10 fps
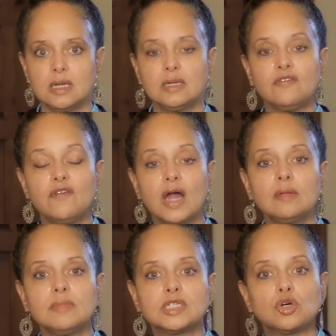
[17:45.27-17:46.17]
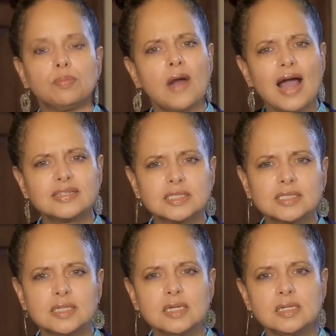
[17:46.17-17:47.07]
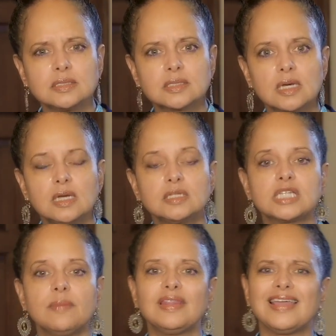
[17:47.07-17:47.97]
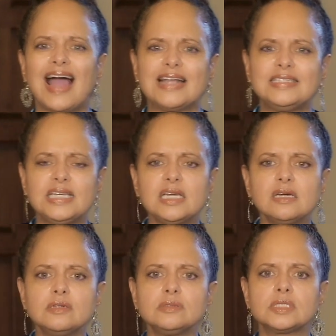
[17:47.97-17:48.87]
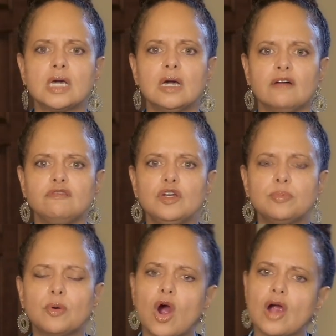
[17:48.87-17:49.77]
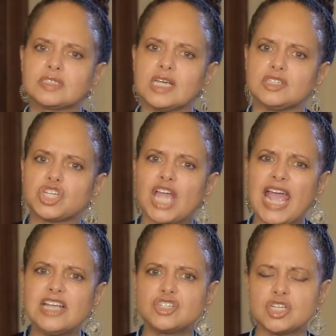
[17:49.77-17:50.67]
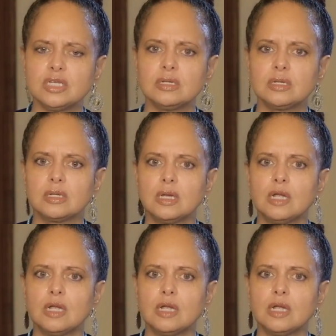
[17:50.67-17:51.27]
developmental processes, some of the ideals of liberal arts education,